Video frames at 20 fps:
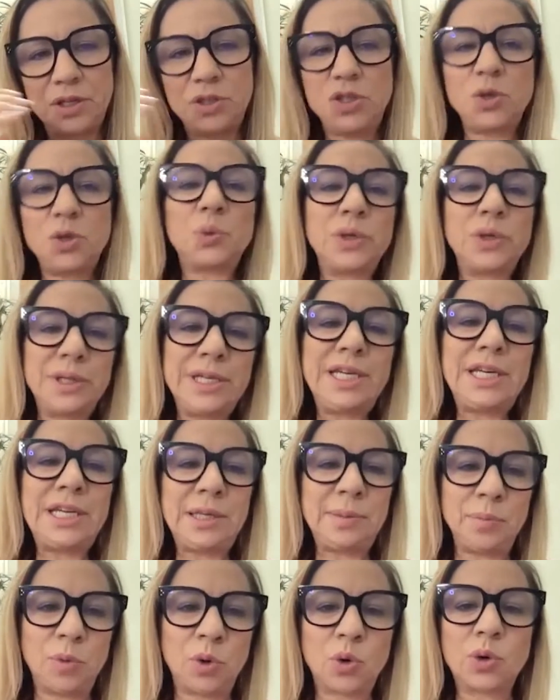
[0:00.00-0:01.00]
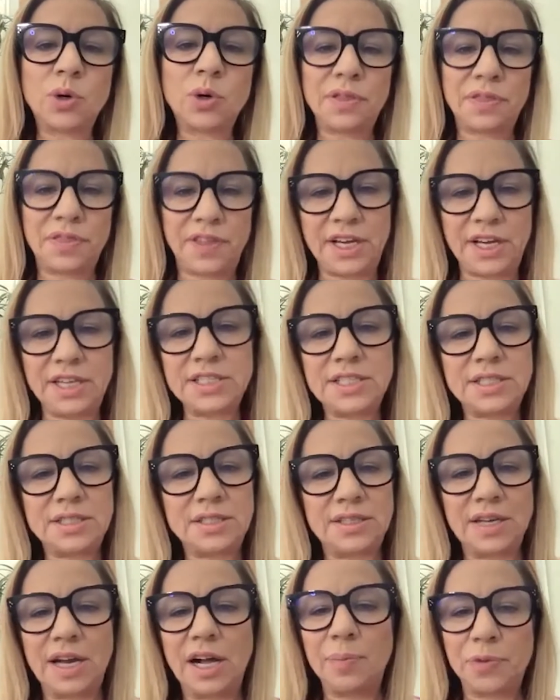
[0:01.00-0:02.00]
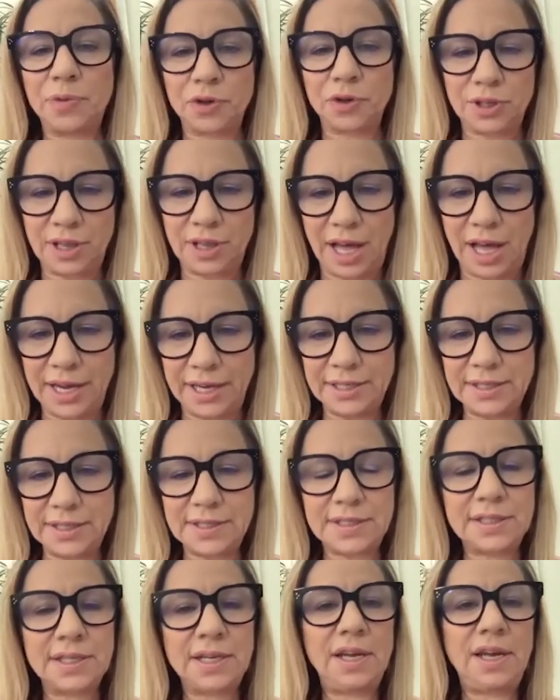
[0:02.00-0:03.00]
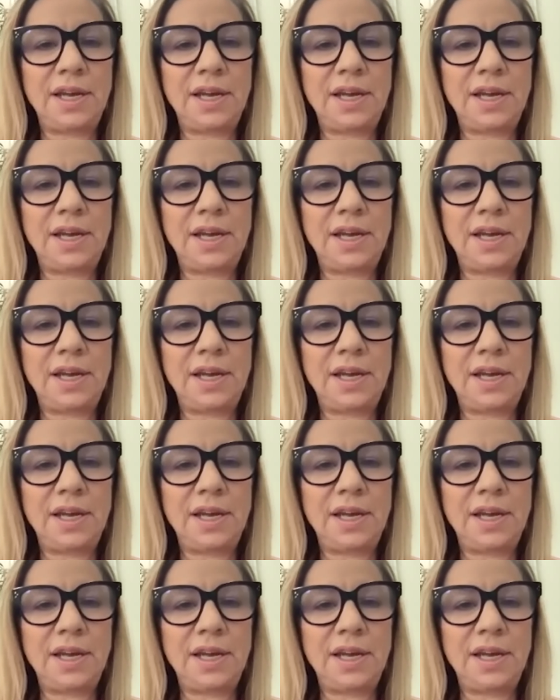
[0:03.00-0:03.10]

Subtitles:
do really immoral things to help their clients.